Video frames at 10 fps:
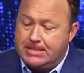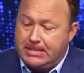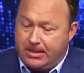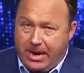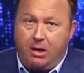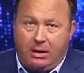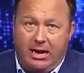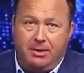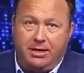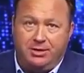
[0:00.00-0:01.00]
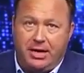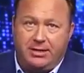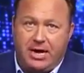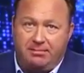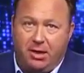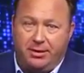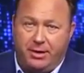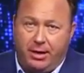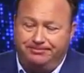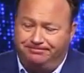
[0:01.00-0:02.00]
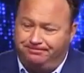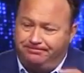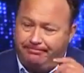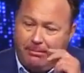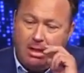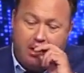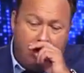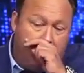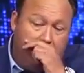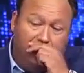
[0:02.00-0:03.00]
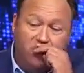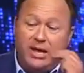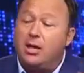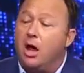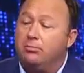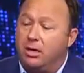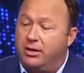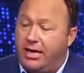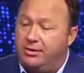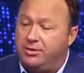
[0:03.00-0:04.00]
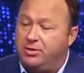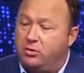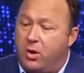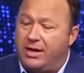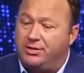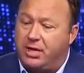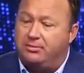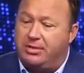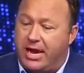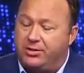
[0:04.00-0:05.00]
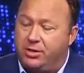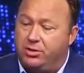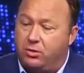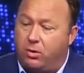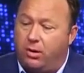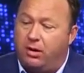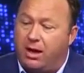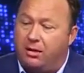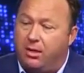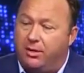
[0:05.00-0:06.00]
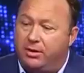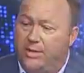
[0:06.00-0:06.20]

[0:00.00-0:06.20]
They're now claiming he's anti-military. Louis Gohmert gets why some Texans are worried about a military